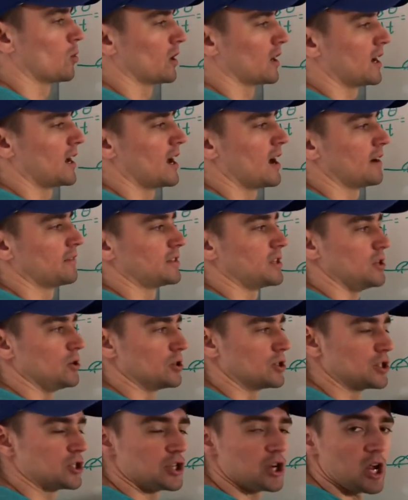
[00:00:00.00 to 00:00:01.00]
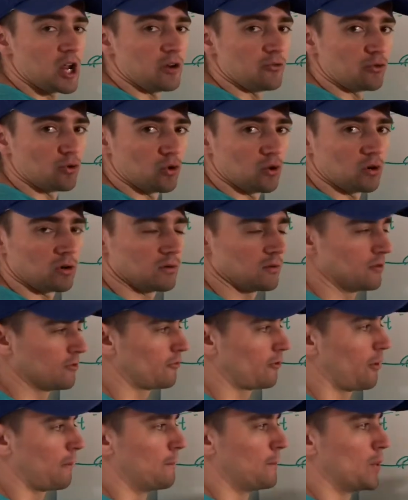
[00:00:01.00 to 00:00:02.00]
going to have to use chain rule
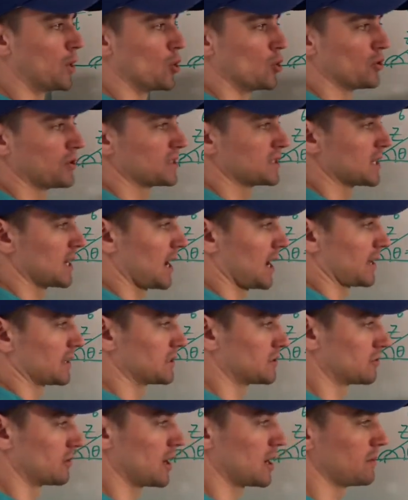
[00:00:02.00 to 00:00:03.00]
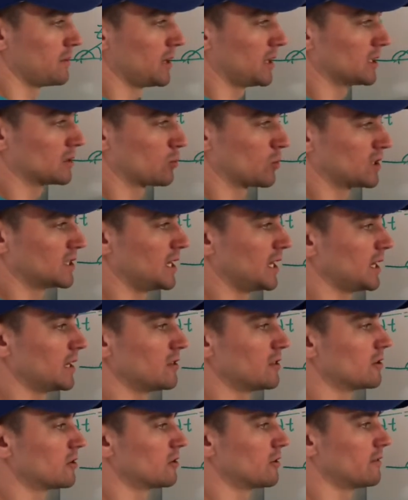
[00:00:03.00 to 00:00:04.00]
for both sides, right? Because we're taking
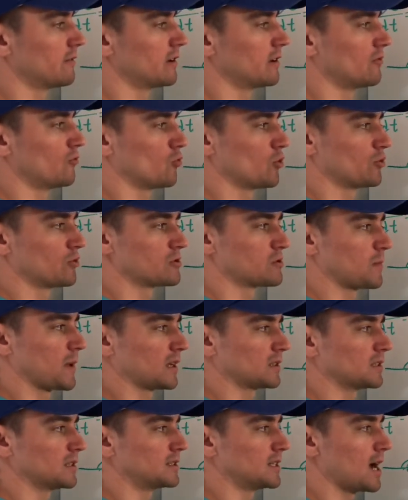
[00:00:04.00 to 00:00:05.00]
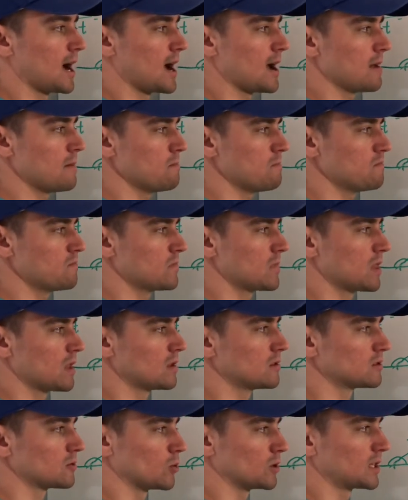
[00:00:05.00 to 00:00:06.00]
the derivative with respect to time.
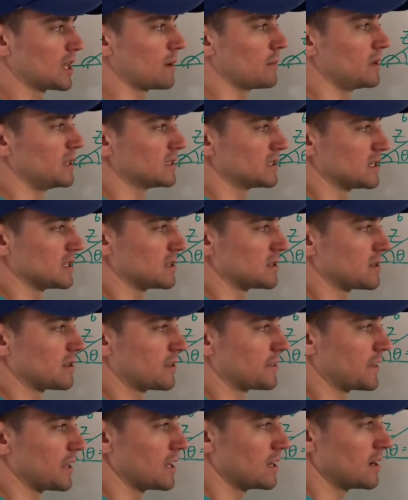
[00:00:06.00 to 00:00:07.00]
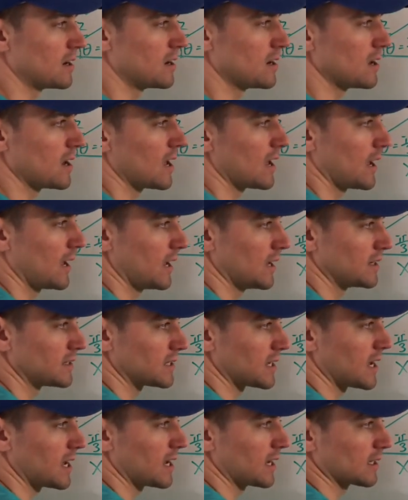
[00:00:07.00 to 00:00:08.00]
So what that means is theta and
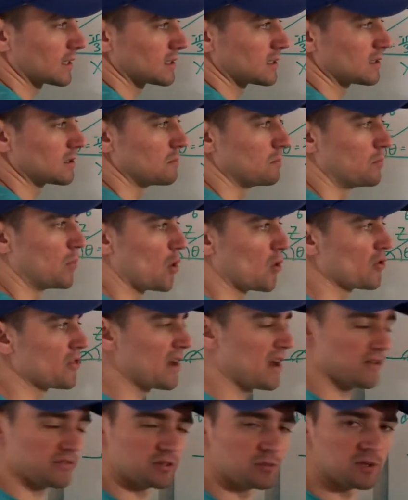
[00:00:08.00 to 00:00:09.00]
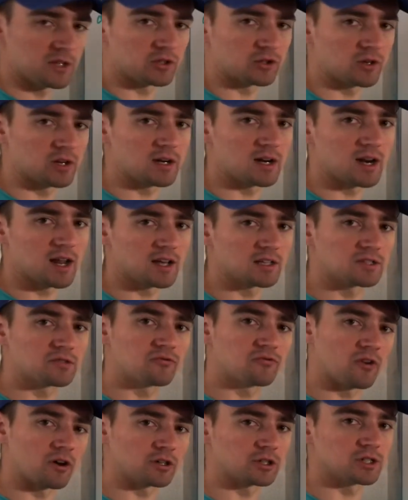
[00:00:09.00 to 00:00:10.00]
x both have to be treated as
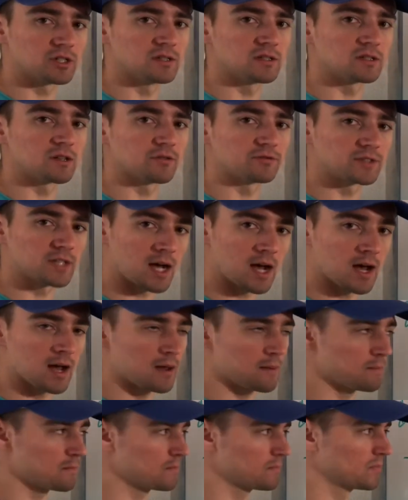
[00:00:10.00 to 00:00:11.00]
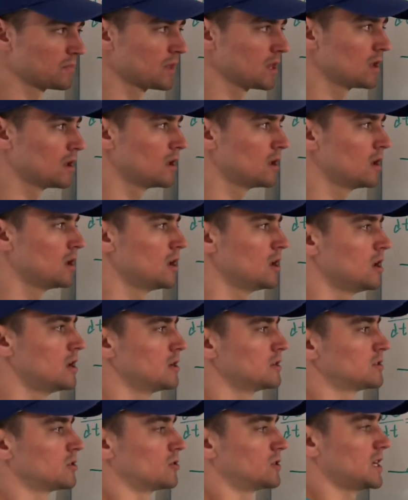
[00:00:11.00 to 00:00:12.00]
functions of time.
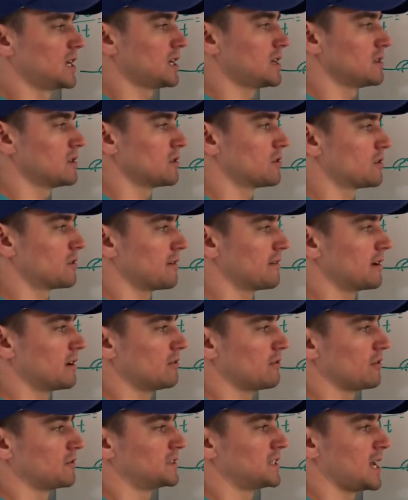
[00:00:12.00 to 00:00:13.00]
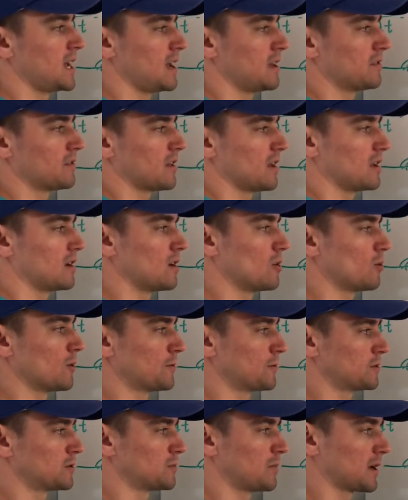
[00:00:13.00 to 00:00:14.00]
So taking the derivative of tan theta
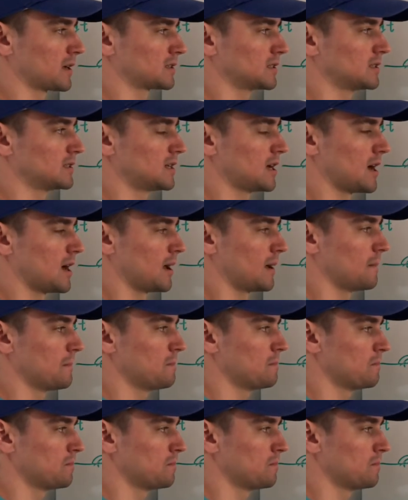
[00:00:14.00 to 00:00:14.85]
with respect to time,